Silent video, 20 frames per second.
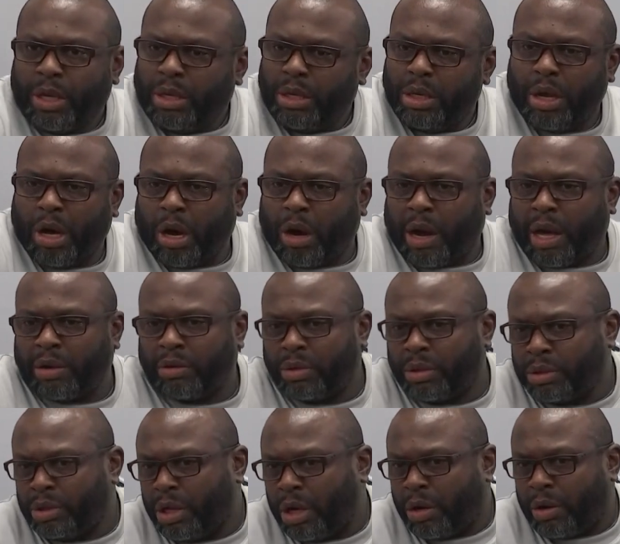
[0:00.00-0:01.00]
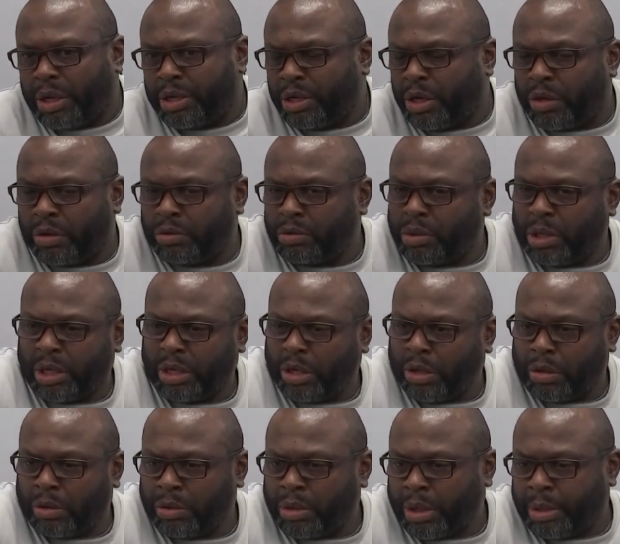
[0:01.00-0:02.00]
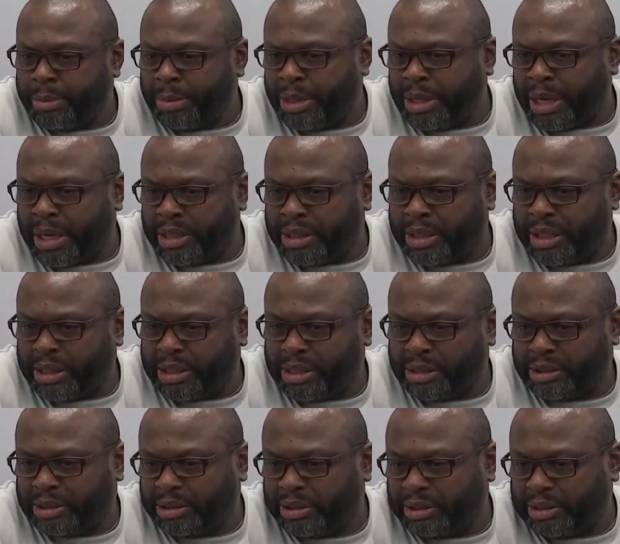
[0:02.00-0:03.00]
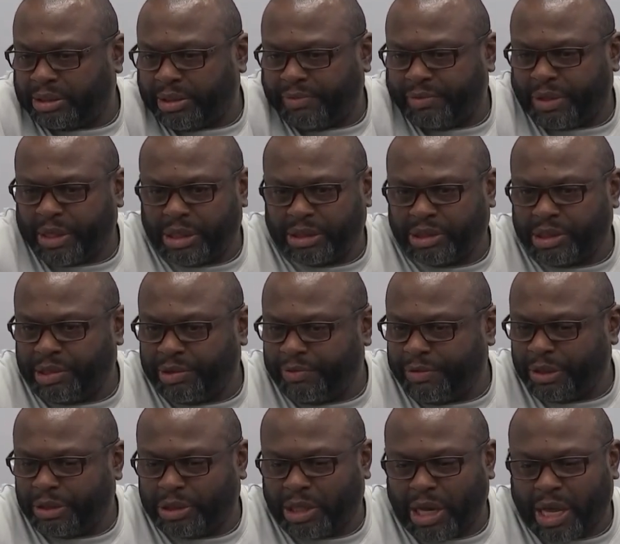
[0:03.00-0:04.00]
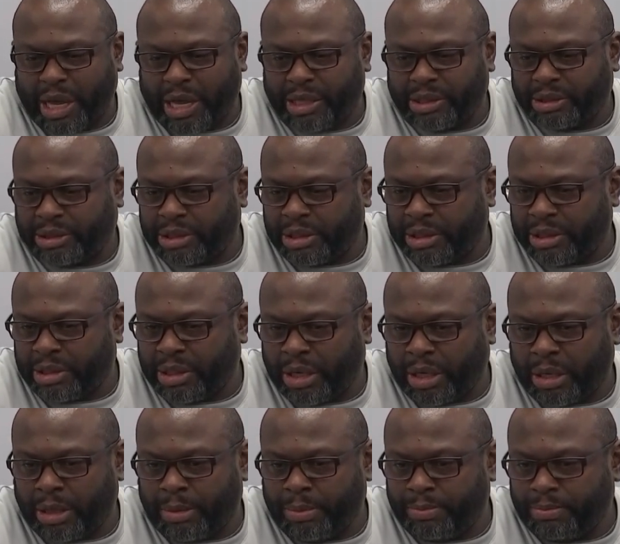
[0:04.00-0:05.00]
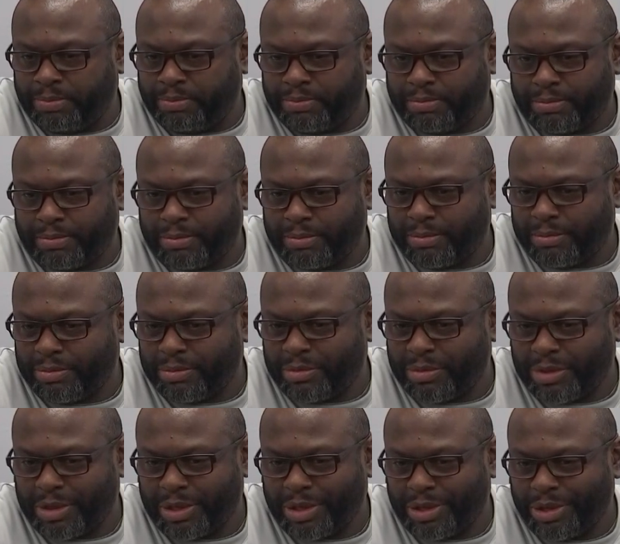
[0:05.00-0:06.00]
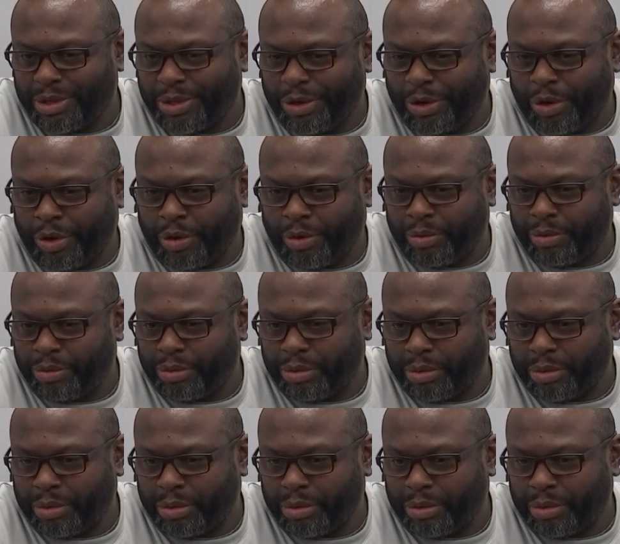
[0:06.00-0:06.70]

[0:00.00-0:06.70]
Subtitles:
No, I don't. No, I don't. I don't. I mean, I think this is, everything is individualized, and you know,